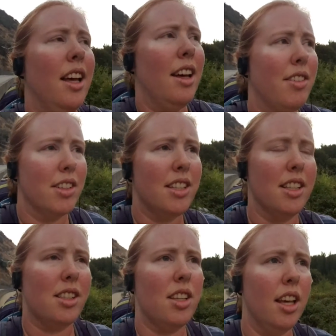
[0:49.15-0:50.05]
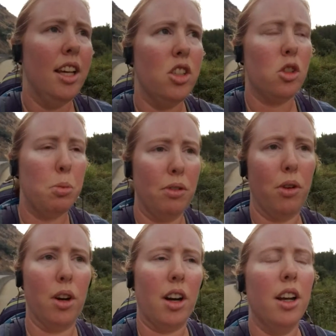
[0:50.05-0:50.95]
Ever since just
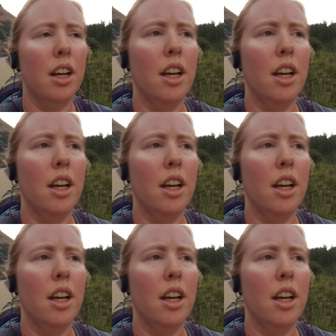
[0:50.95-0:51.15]
before